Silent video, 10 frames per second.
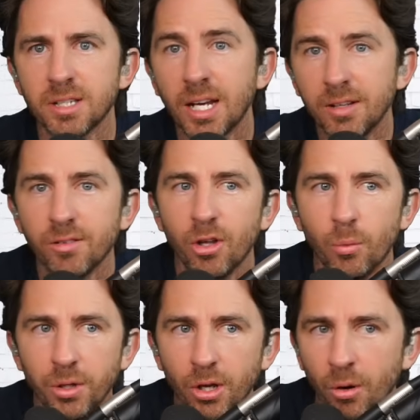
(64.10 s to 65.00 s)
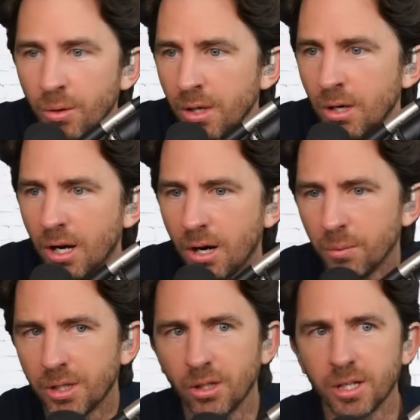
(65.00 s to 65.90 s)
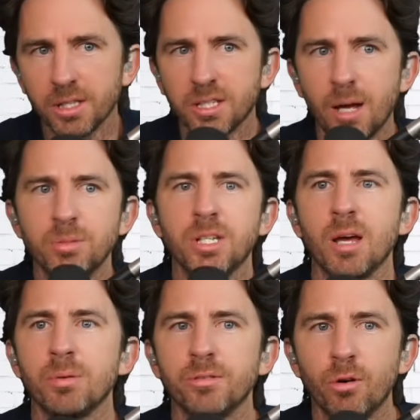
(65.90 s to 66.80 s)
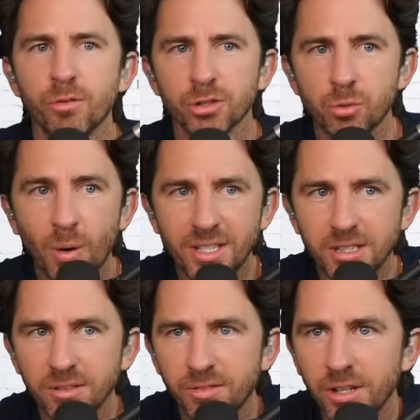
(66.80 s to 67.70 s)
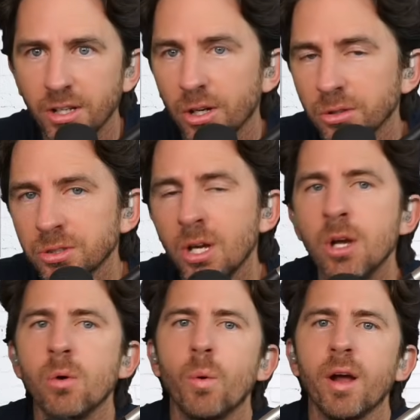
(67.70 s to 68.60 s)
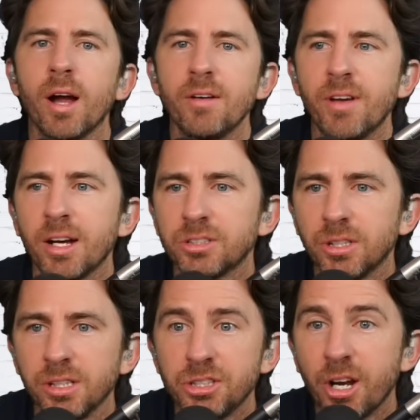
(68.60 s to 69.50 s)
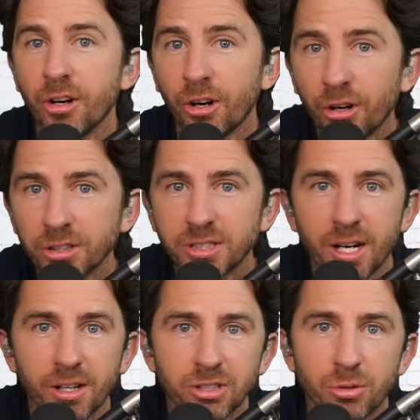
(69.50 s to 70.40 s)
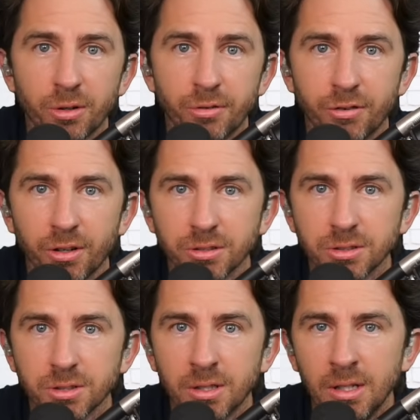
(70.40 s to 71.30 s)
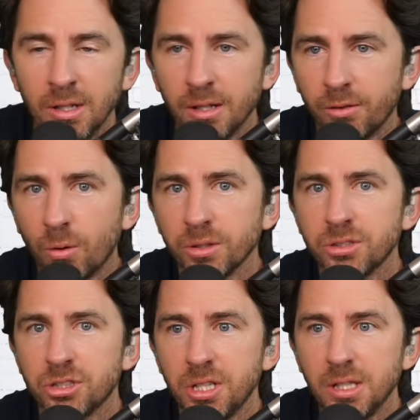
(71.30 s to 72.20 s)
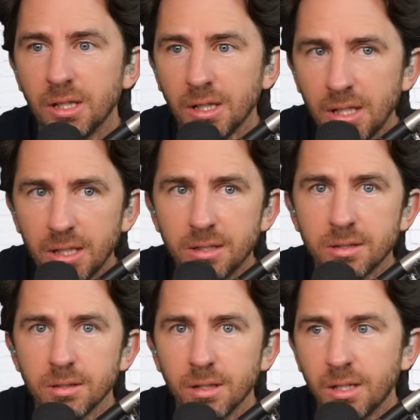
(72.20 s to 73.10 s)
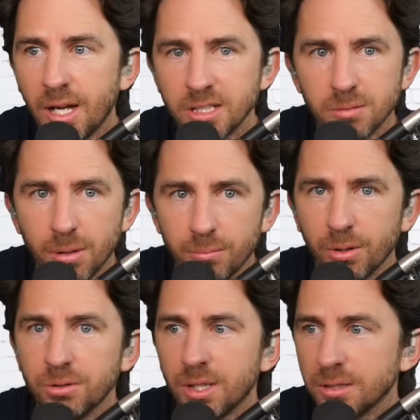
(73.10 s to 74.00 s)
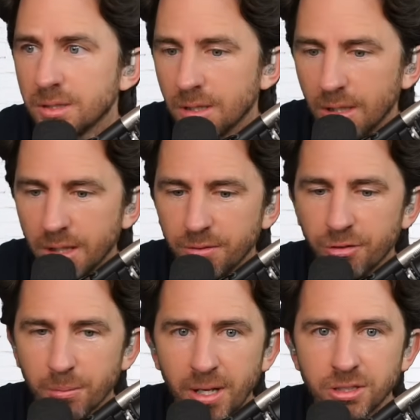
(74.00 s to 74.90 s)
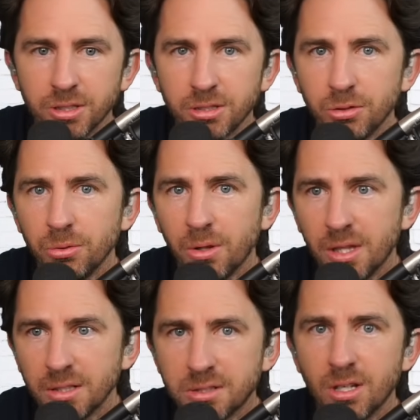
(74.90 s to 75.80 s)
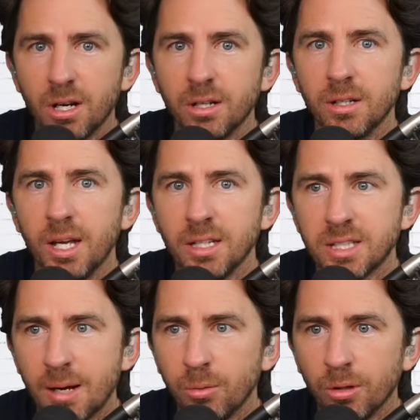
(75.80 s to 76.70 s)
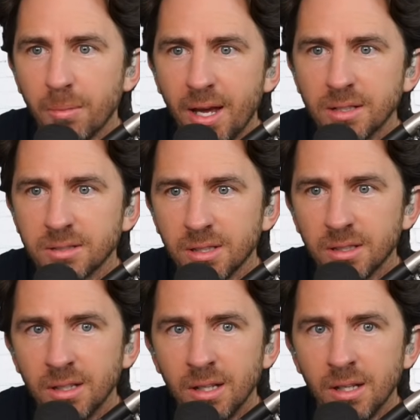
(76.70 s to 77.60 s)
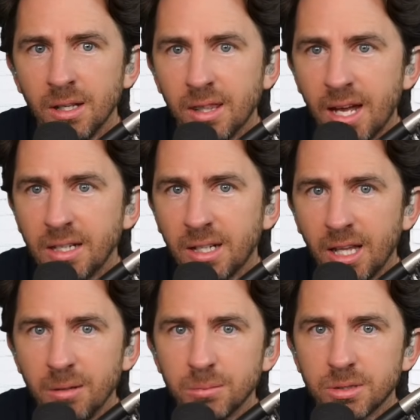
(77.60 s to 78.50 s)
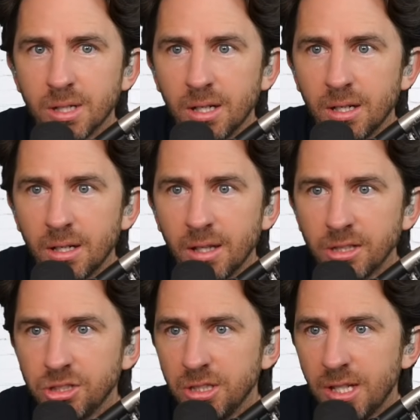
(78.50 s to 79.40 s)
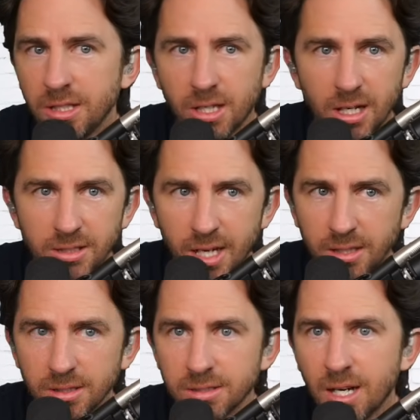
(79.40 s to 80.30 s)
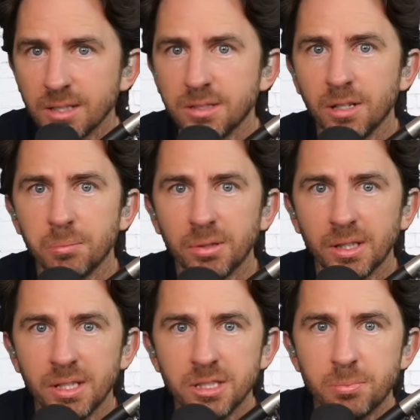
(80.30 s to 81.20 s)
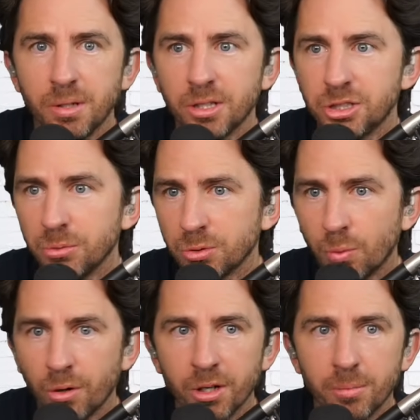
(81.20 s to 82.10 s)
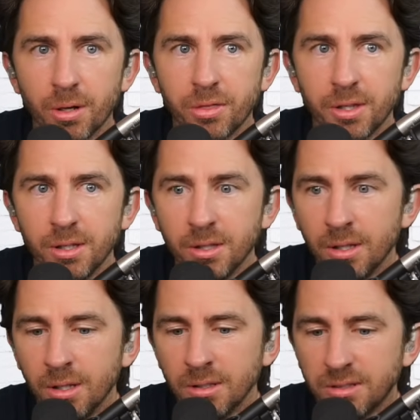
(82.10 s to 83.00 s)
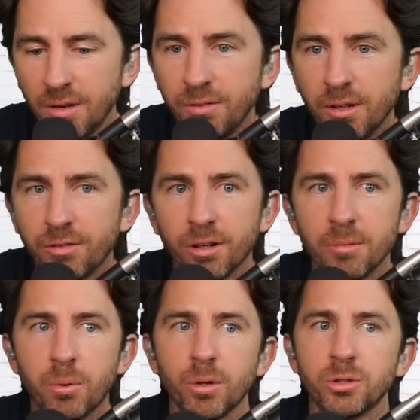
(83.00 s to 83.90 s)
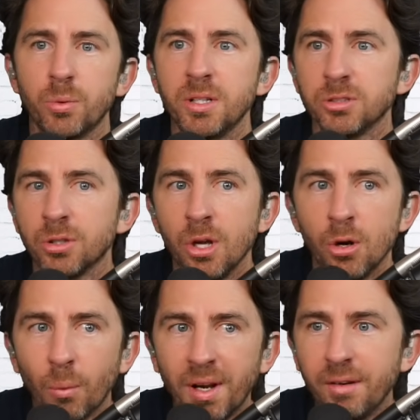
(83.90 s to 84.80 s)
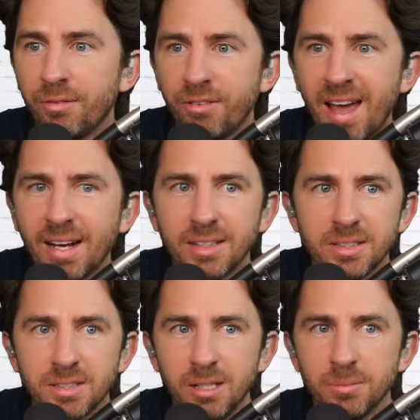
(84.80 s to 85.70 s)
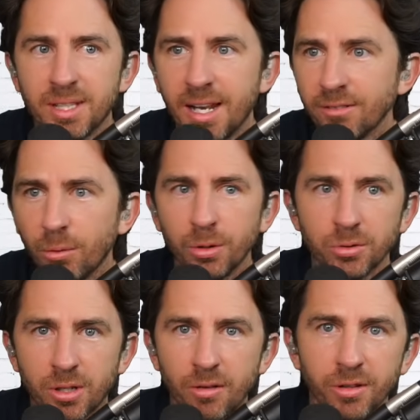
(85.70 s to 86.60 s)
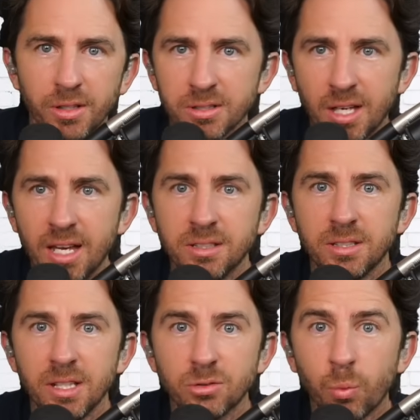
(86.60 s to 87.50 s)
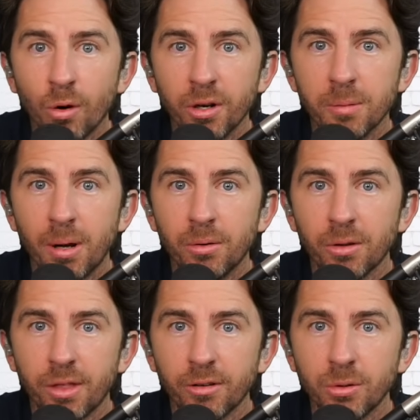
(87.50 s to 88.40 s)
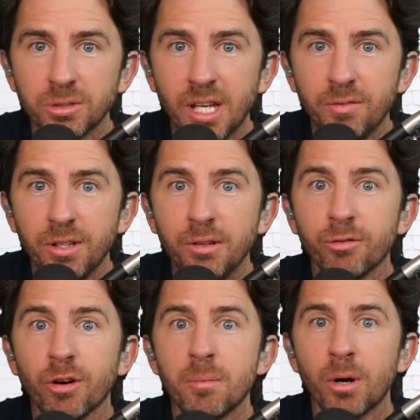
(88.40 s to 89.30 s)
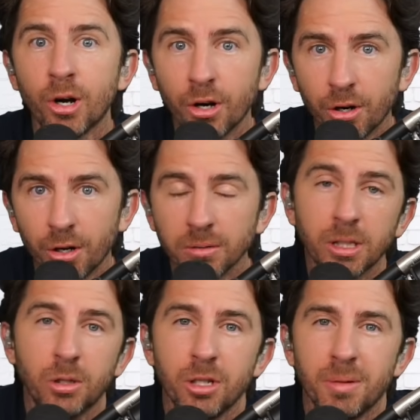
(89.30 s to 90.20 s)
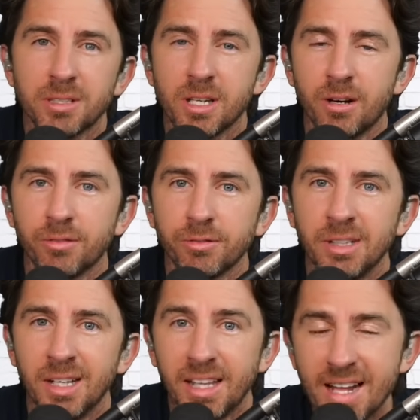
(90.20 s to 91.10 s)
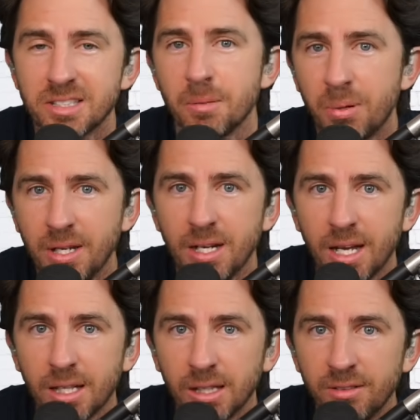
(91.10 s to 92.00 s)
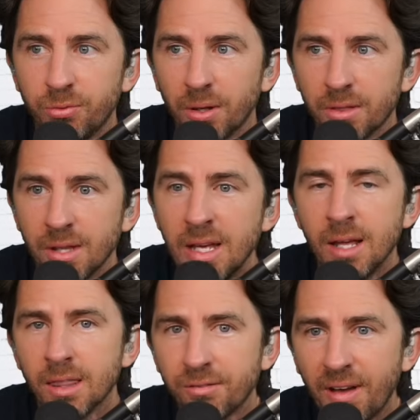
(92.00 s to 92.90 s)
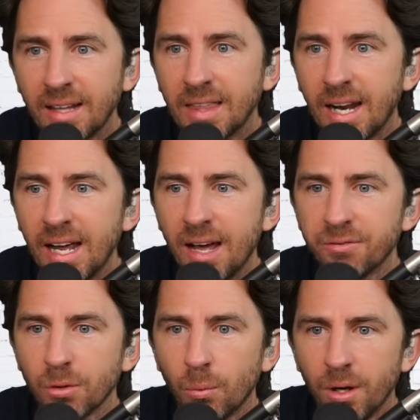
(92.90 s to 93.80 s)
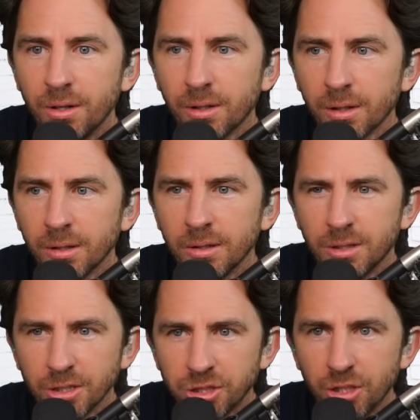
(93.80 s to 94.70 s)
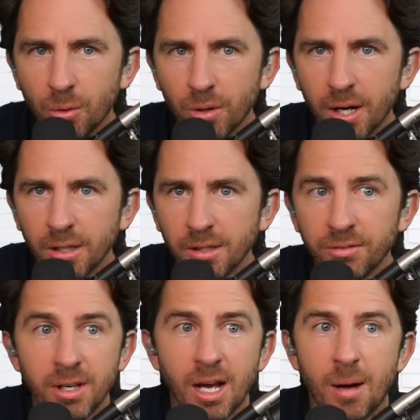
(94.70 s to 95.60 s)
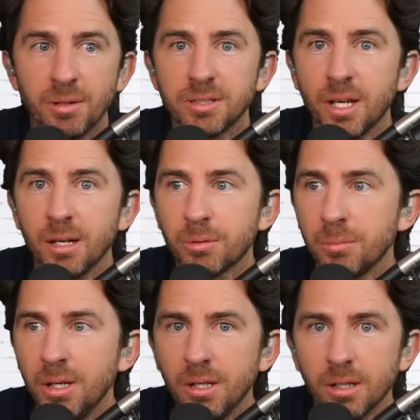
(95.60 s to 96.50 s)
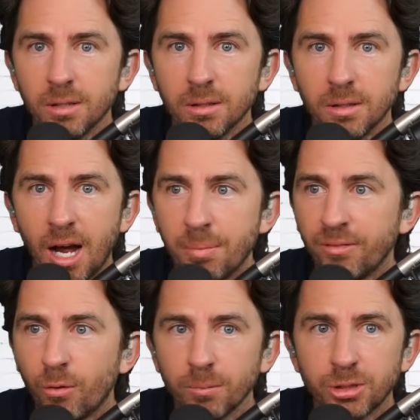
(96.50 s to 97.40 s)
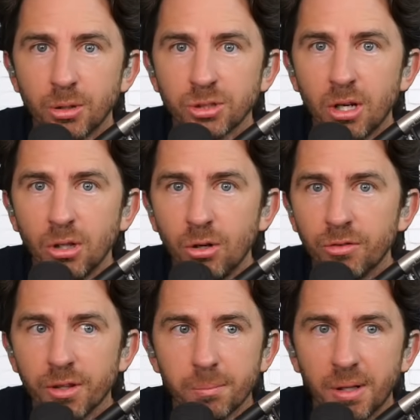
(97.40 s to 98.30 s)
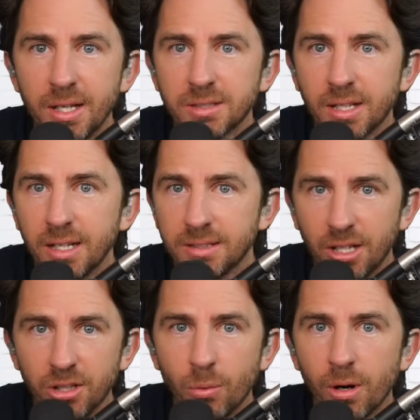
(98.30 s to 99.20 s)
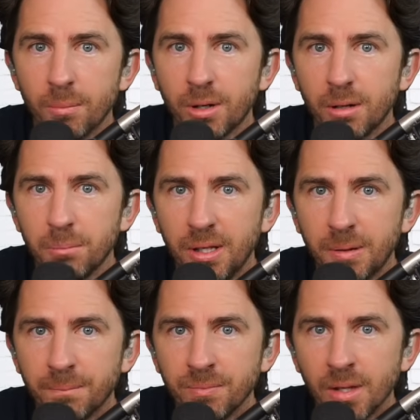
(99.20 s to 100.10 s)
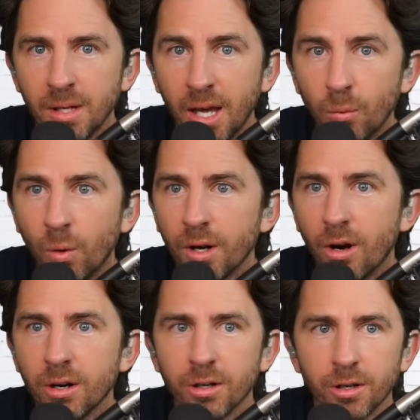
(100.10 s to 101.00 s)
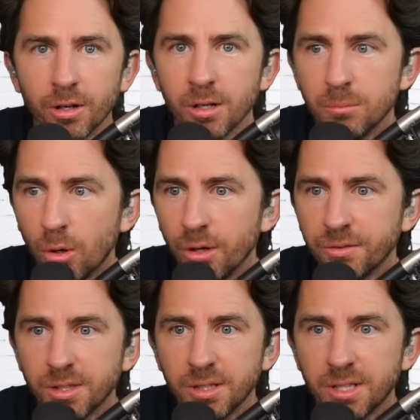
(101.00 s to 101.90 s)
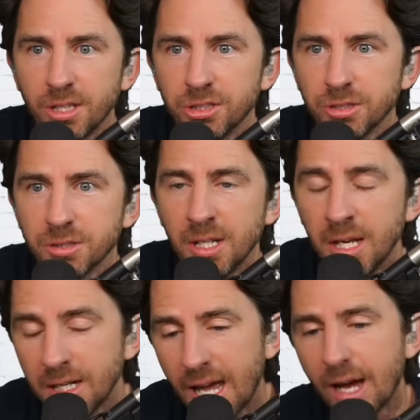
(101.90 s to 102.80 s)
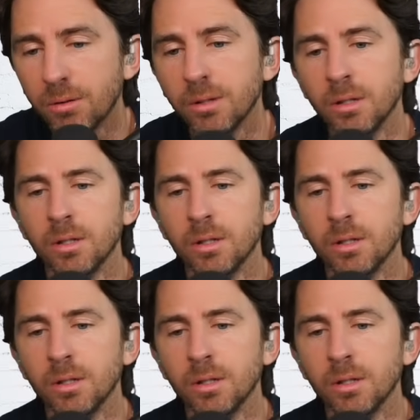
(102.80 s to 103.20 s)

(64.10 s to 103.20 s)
side, even though we know uh, we can look at the timestamp of over twenty videos where I've actually shared her side of the story first. Of course, she leaked, and it hasn't been protested, information to The Sun, a tabloid magazine, that claims uh, that she had contacted Scottsdale police because she was worried about the safety of her unborn twins, when in fact it seems that everyone who's covering this case is worried about their own safety from her, including myself. And that's an opinion I can live with. The fact that I have to wonder, does she know where I live? I'm a stand-up comedian. I perform shows all over the place, and I tell you where I'm going to be. And what are her motives and intentions? Now,